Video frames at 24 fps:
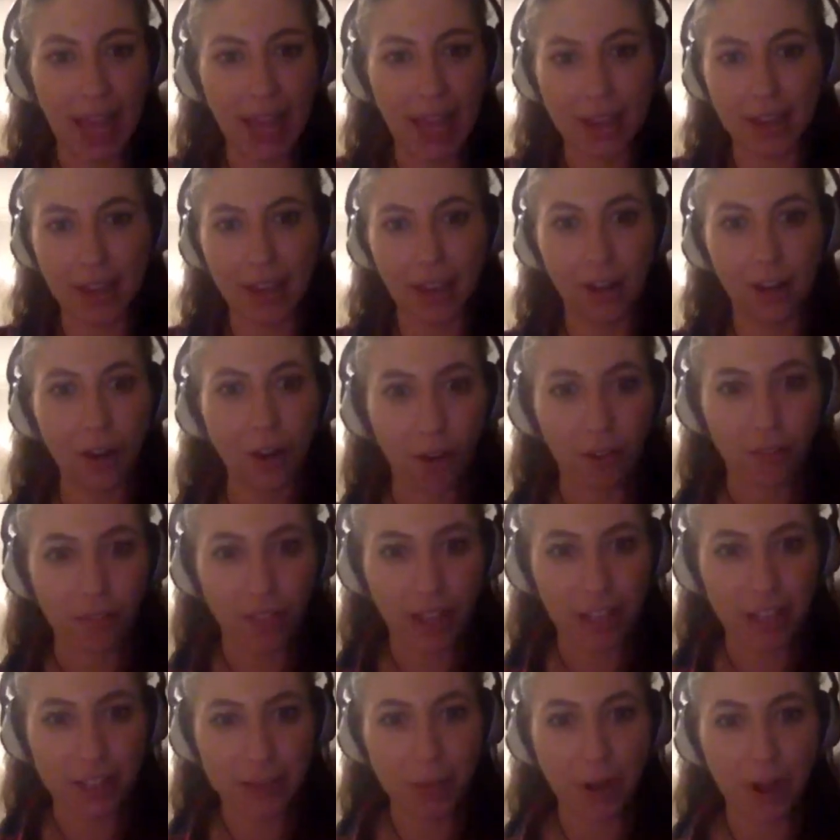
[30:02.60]
edit a lot of
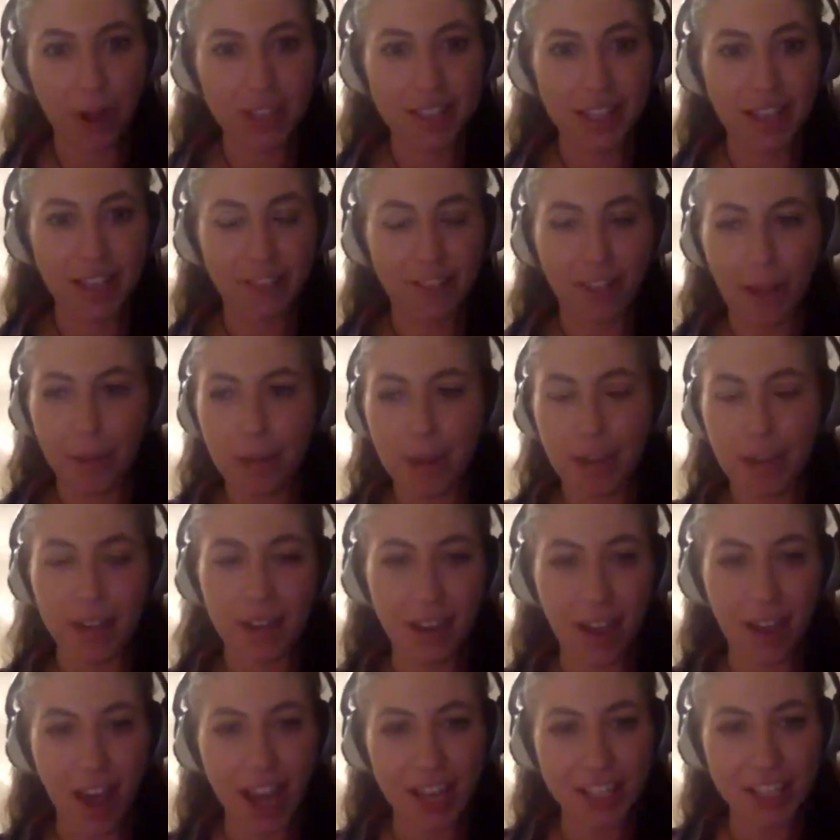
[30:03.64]
things myself. I mean,
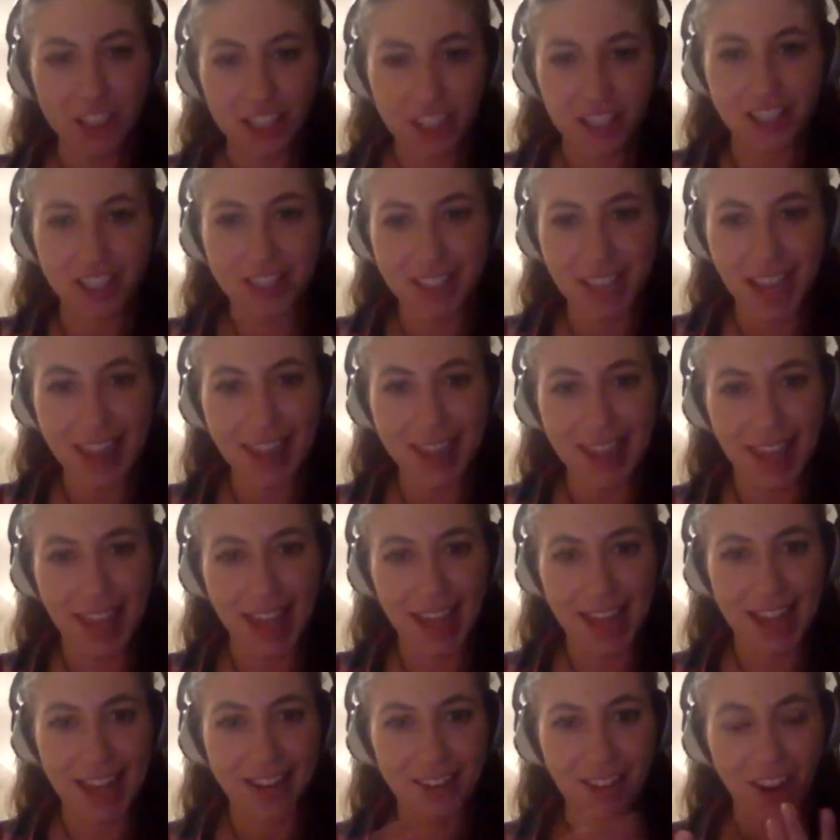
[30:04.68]
I had to just sit
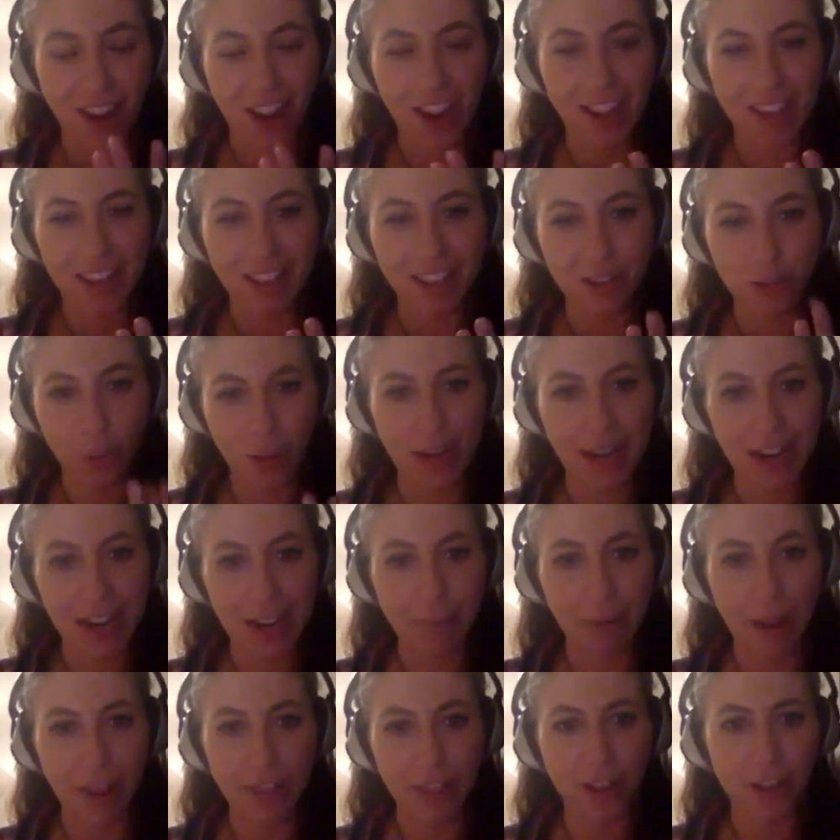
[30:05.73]
there like
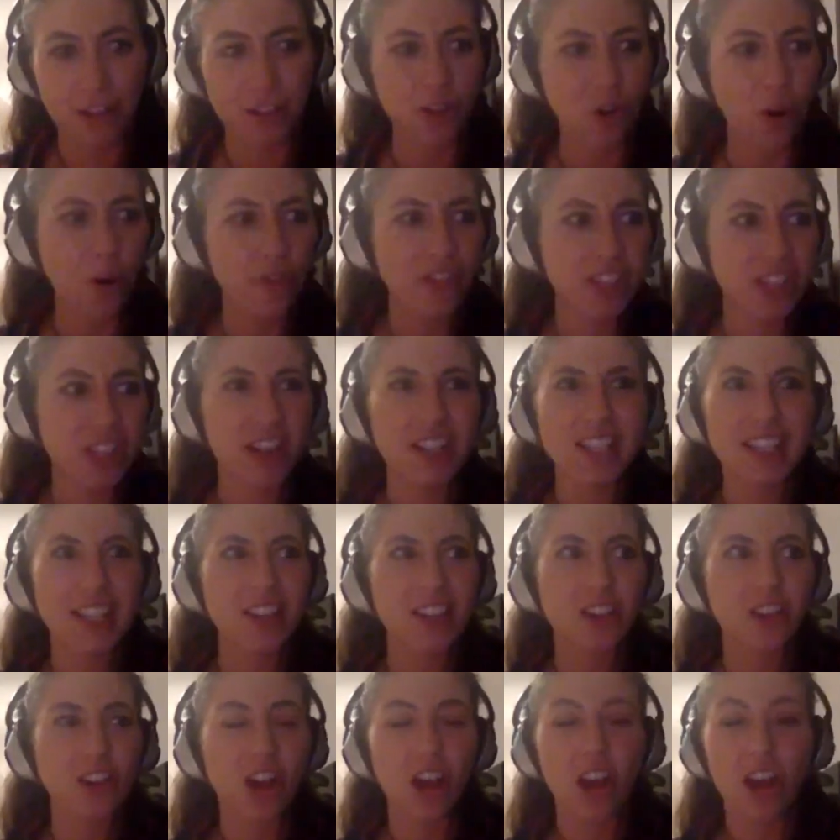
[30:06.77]
twiddling my thumbs. Obviously I
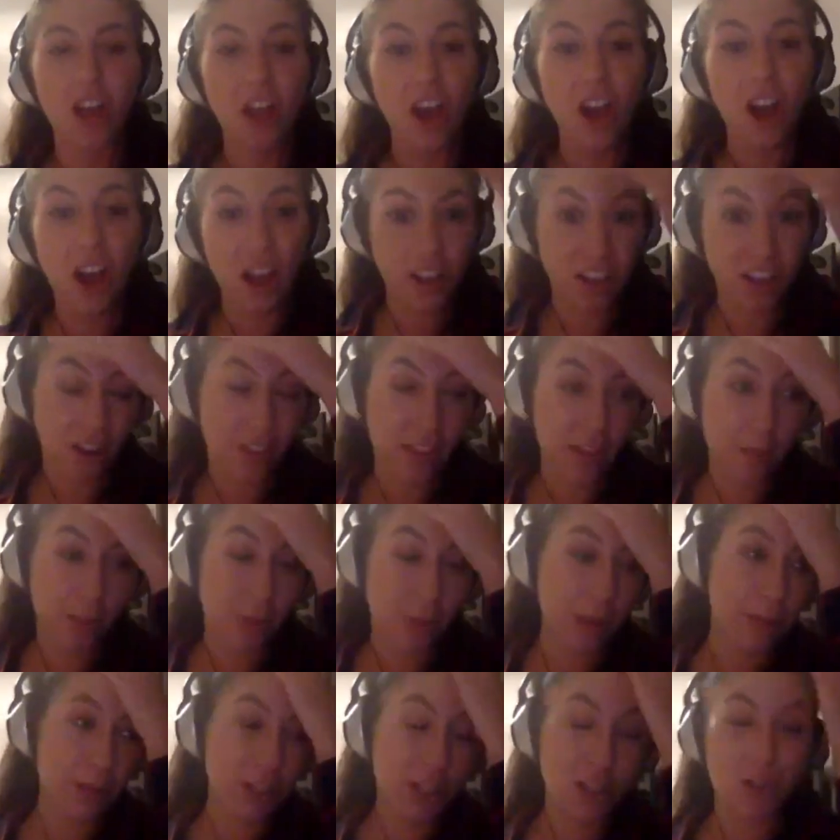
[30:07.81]
didn't, we
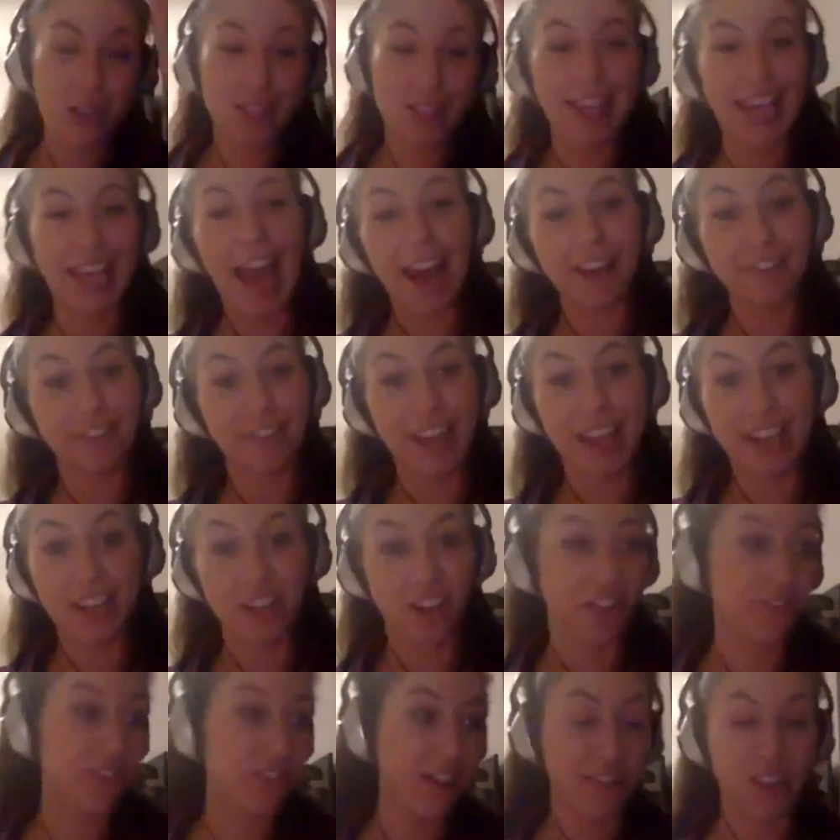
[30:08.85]
were using Avid.
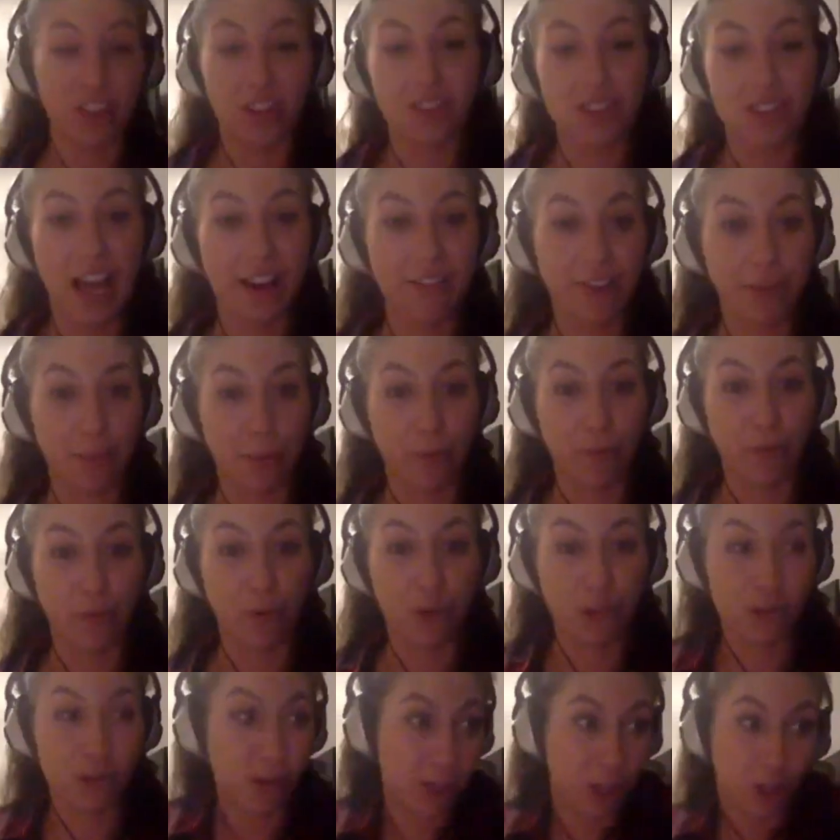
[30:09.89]
I've never used Avid
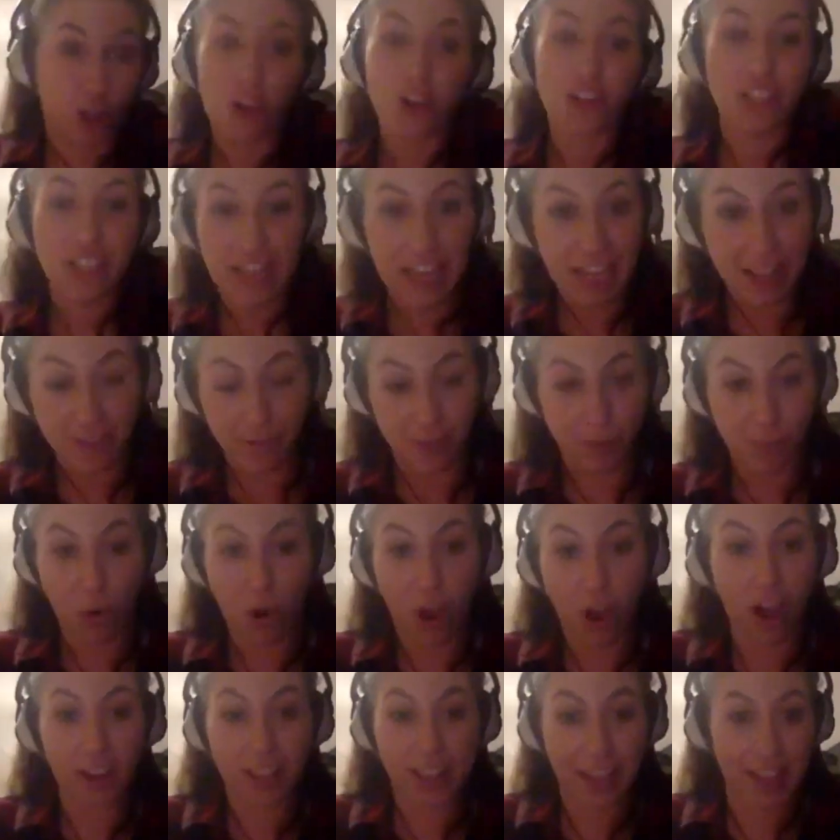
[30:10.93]
before, so I couldn't even
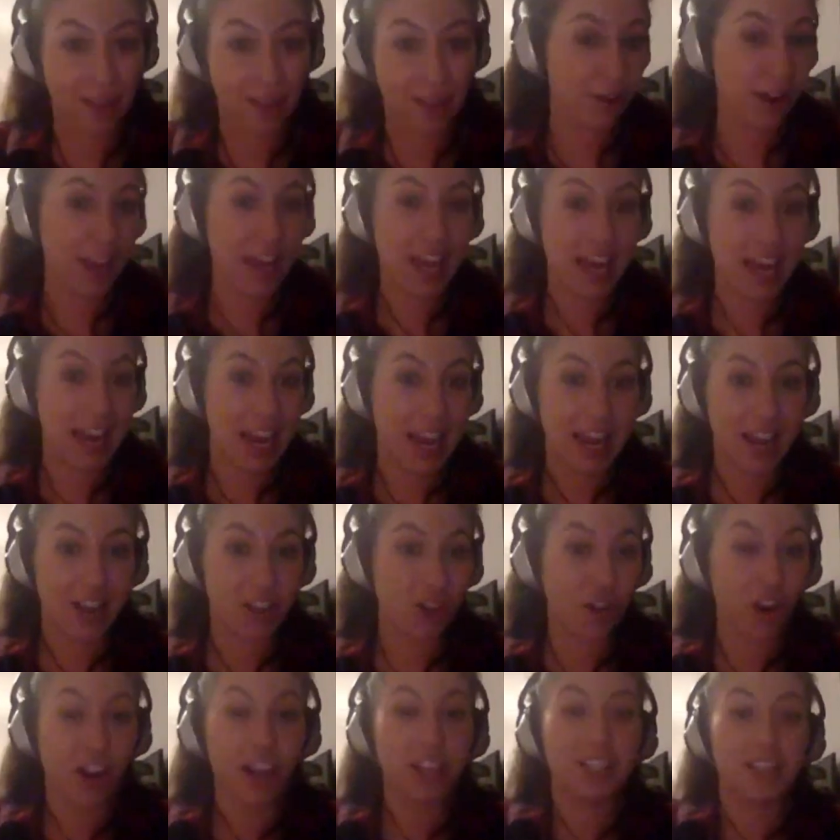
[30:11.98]
work it really. I
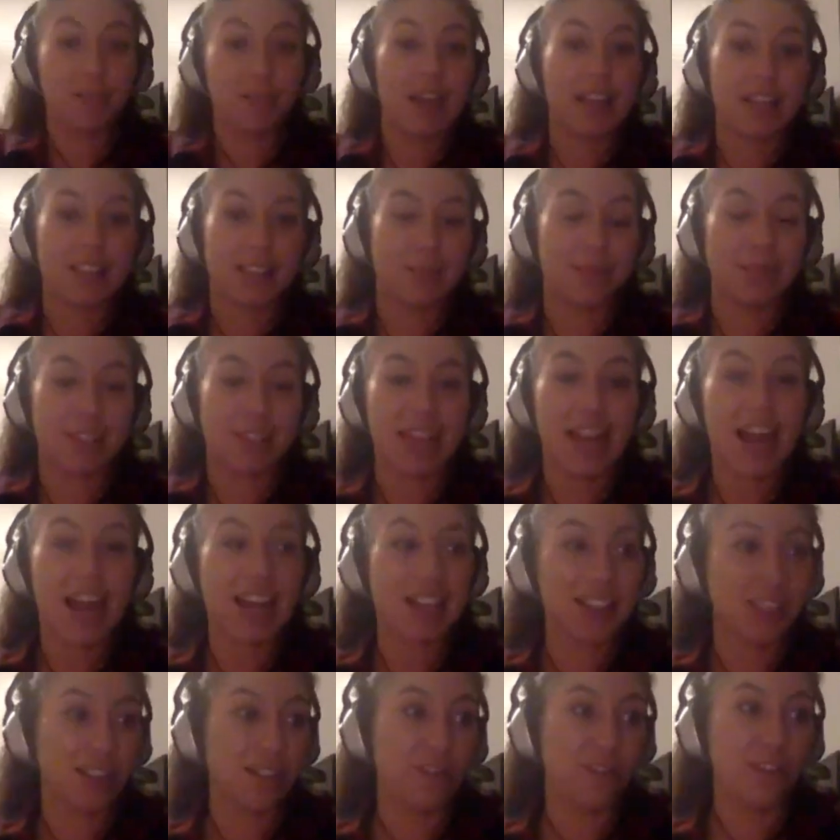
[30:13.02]
tried to make some
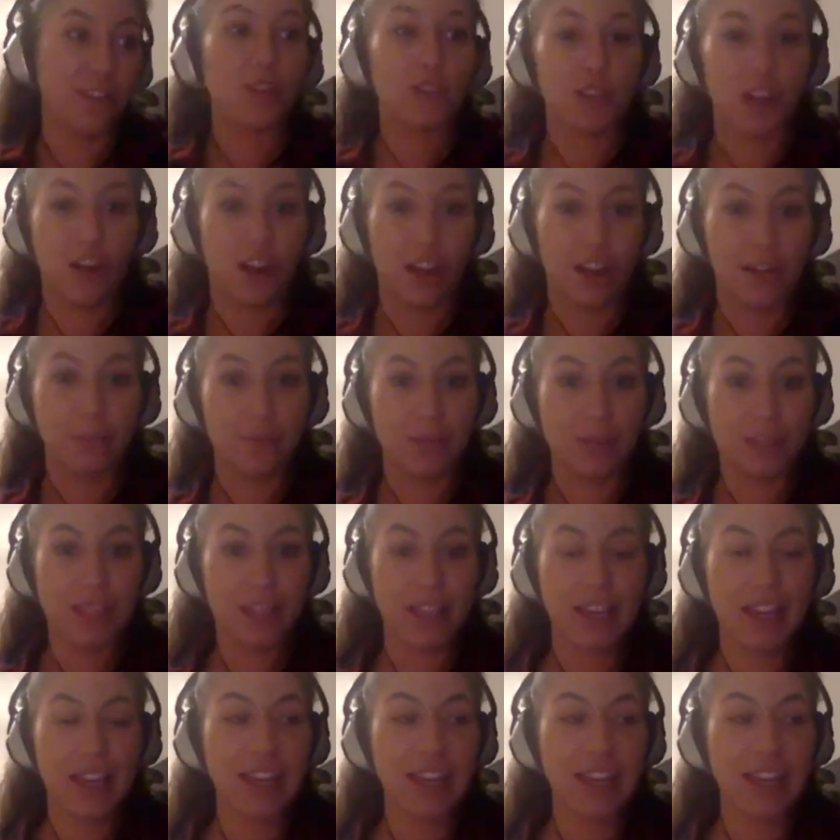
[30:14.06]
selects a few times,